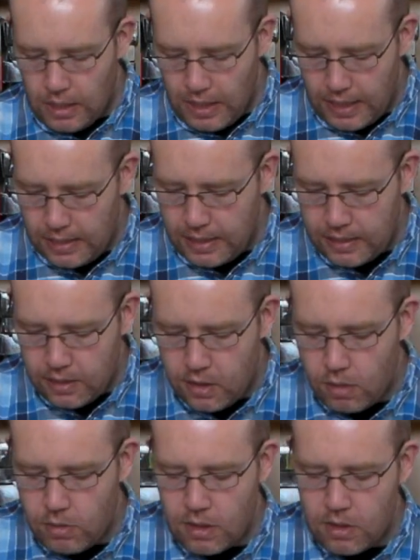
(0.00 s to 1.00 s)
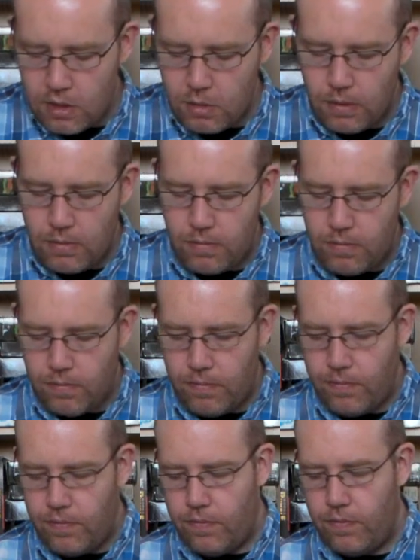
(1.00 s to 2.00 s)
And there's the 2 discs as well.
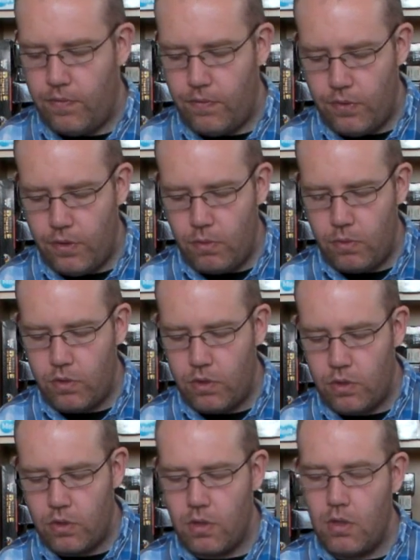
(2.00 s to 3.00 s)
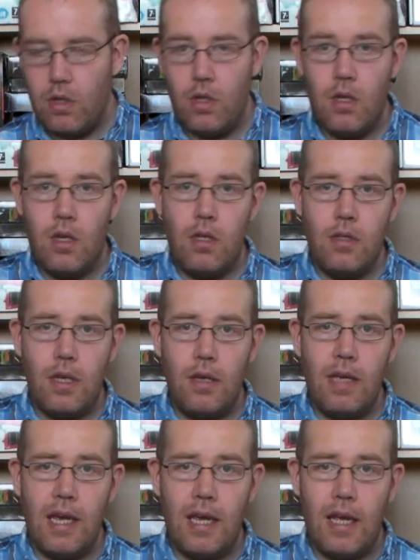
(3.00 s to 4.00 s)
Oh Christ. So
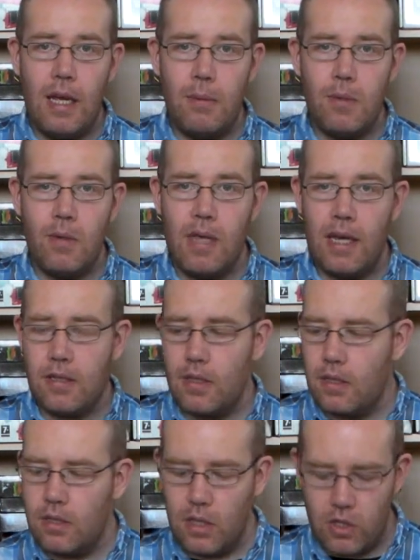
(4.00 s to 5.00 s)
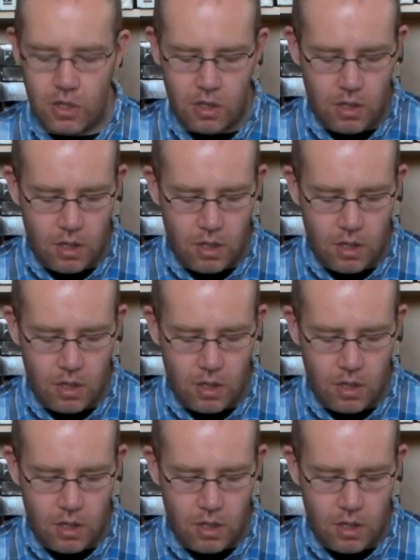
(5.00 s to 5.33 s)
yeah, absolutely excellent condition.